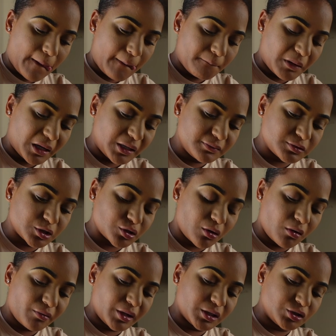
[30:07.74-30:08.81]
My lips is
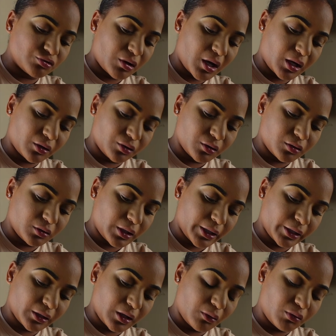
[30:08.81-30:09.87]
already dry, girl.
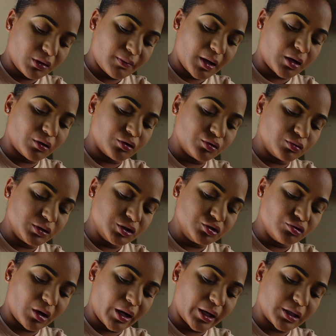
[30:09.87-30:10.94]
Like, what am I gonna do with these
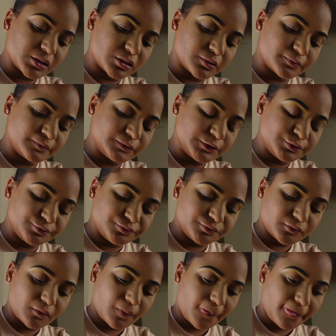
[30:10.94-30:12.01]
dry ass?
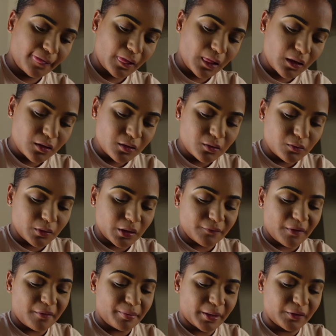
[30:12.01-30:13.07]

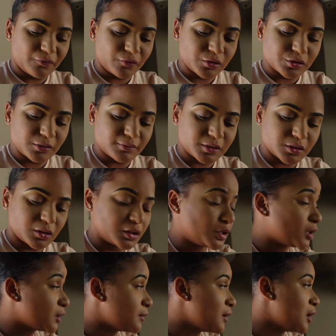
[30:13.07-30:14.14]
Never, I paid for it, so I'm just gonna
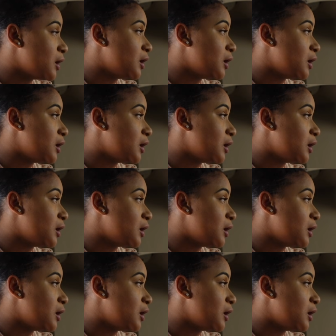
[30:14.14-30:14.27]
eat it.